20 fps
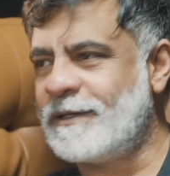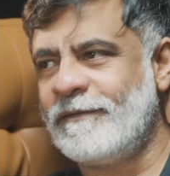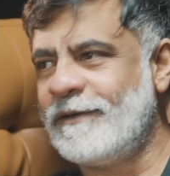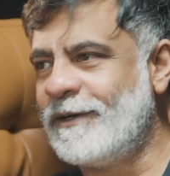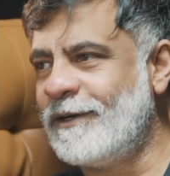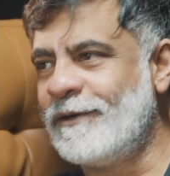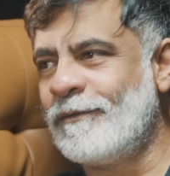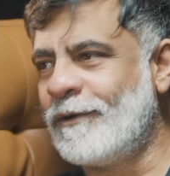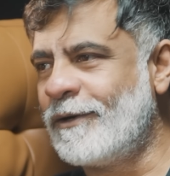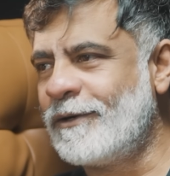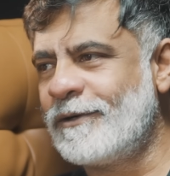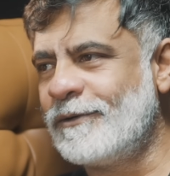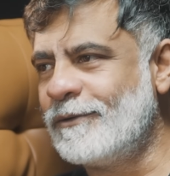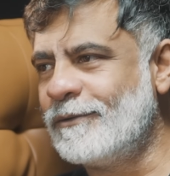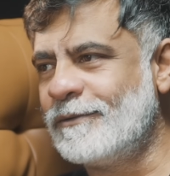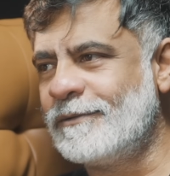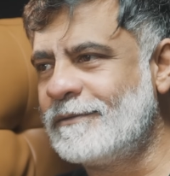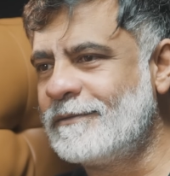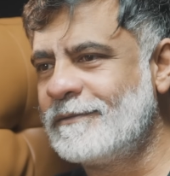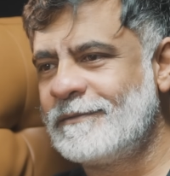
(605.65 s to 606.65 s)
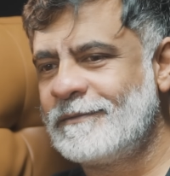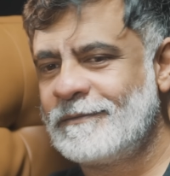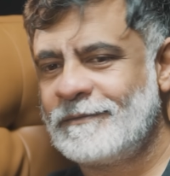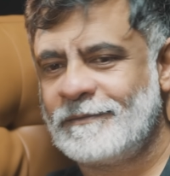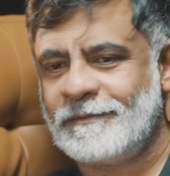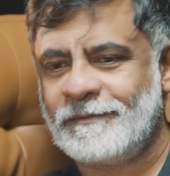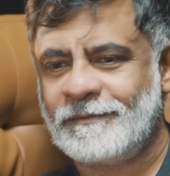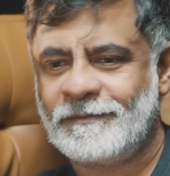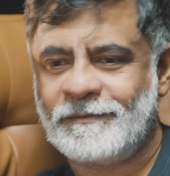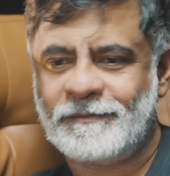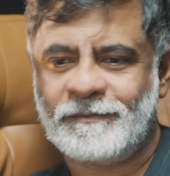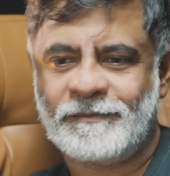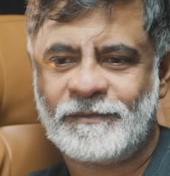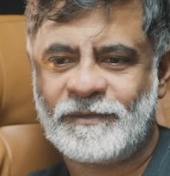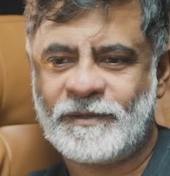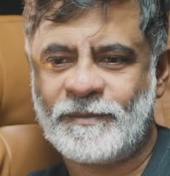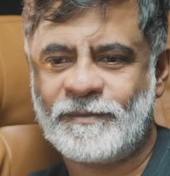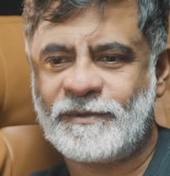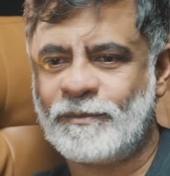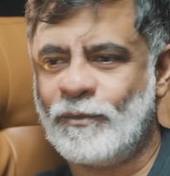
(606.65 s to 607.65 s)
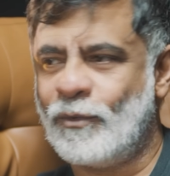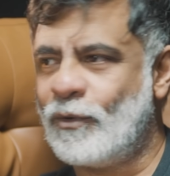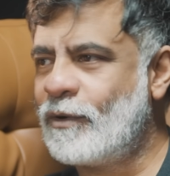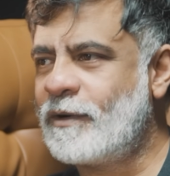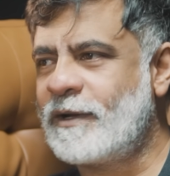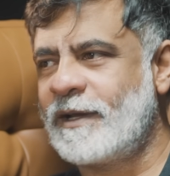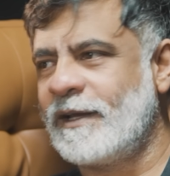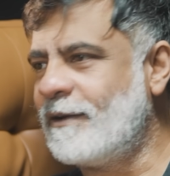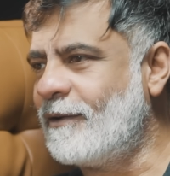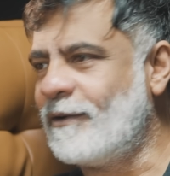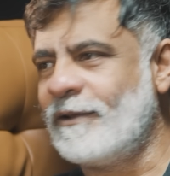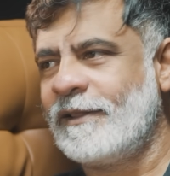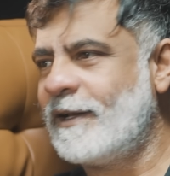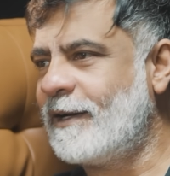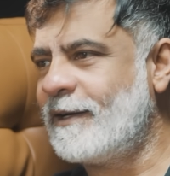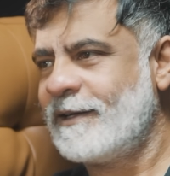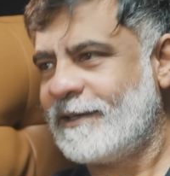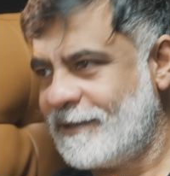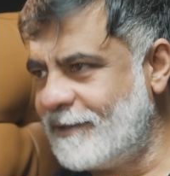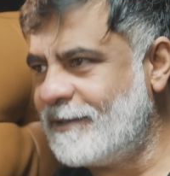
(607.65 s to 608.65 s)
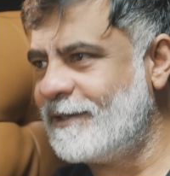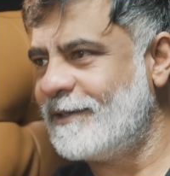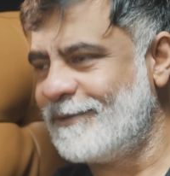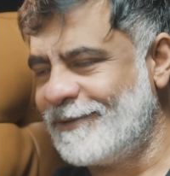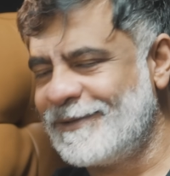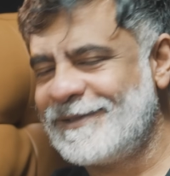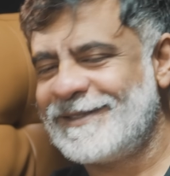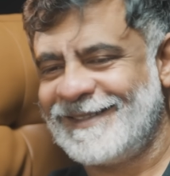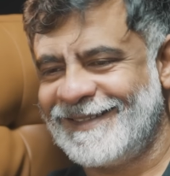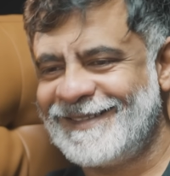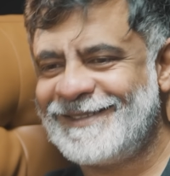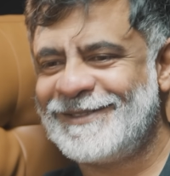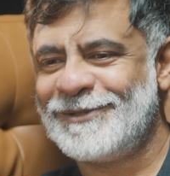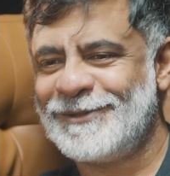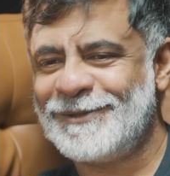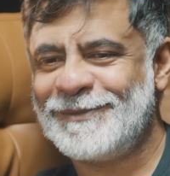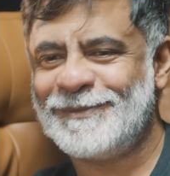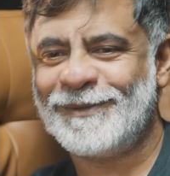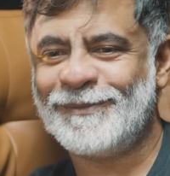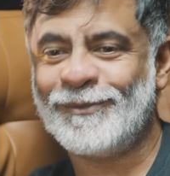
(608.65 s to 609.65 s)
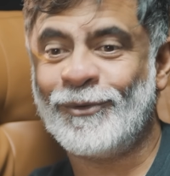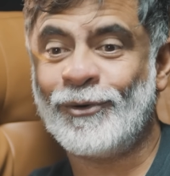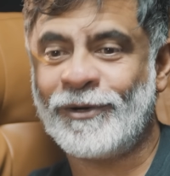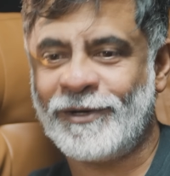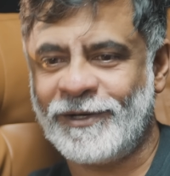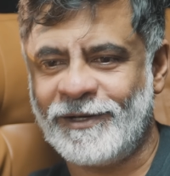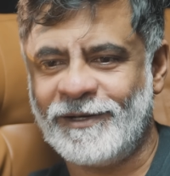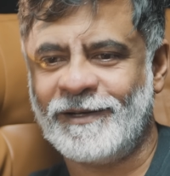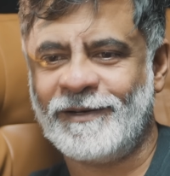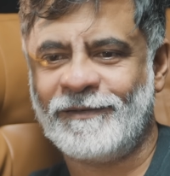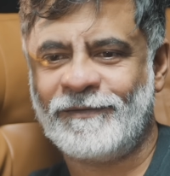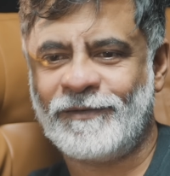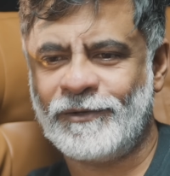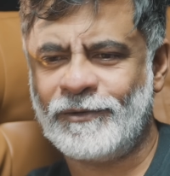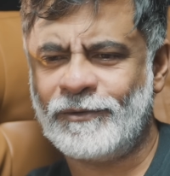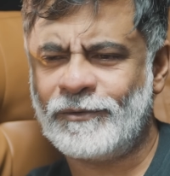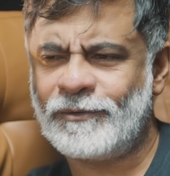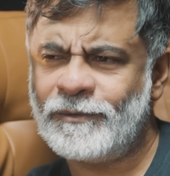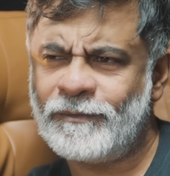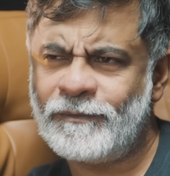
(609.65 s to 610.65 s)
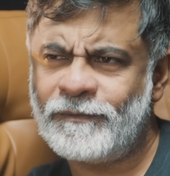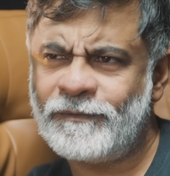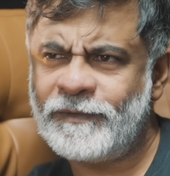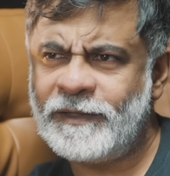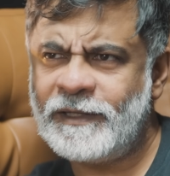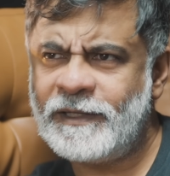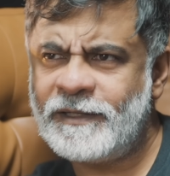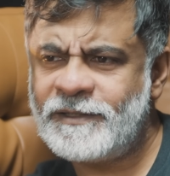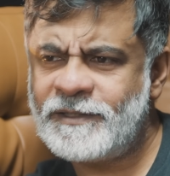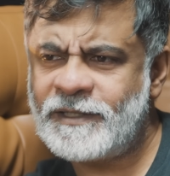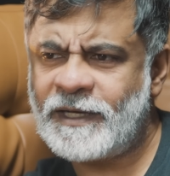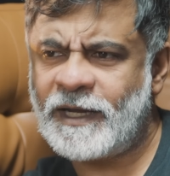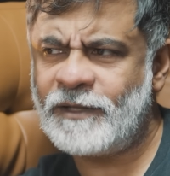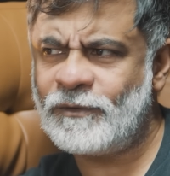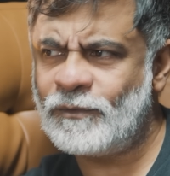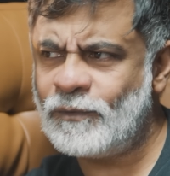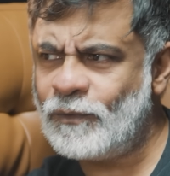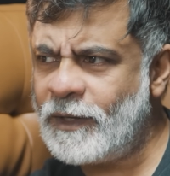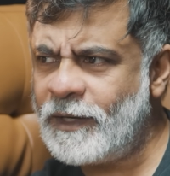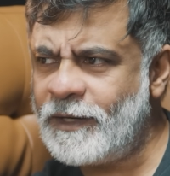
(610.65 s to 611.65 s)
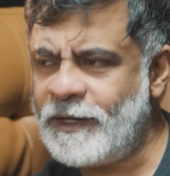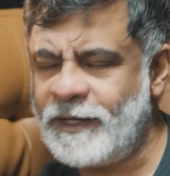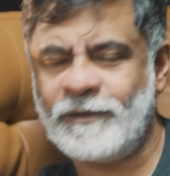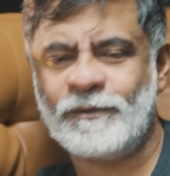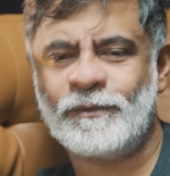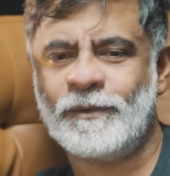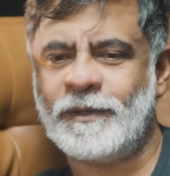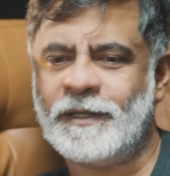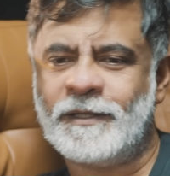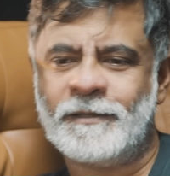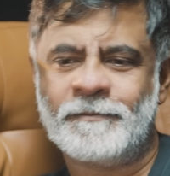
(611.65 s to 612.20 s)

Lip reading: we didn't want to do some smoke and all that. It would be more real for you to feel shayad hua, nahi hua.